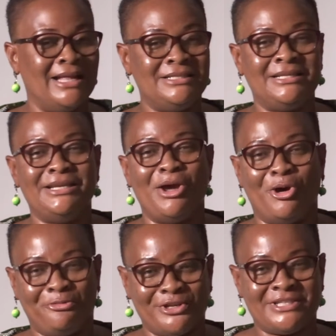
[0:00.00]
and see the
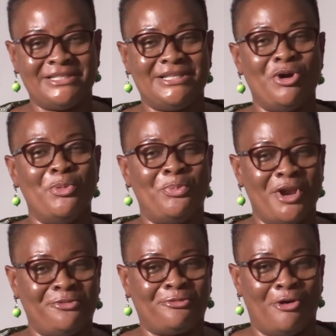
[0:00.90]
offices they
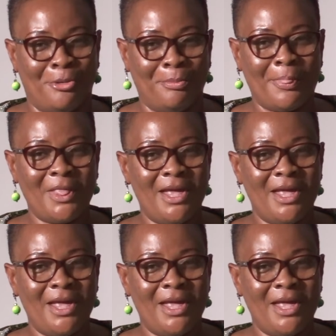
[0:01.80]
operate from,